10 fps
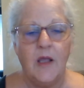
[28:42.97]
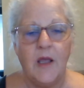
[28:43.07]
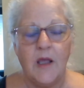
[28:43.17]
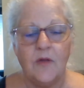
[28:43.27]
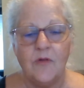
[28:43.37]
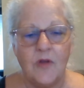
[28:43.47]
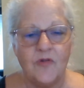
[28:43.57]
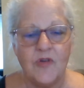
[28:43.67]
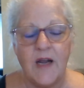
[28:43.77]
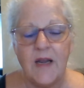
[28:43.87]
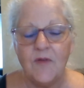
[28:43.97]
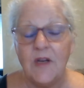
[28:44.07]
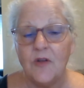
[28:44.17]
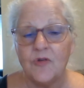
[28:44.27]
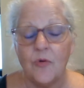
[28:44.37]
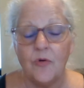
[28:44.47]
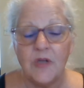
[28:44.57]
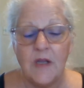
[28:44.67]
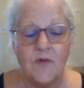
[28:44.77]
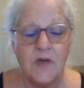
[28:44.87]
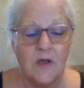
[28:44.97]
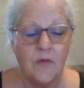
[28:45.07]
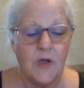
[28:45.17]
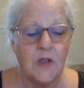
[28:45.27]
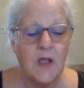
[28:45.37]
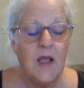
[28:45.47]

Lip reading: and there's not even any soil to even deal with.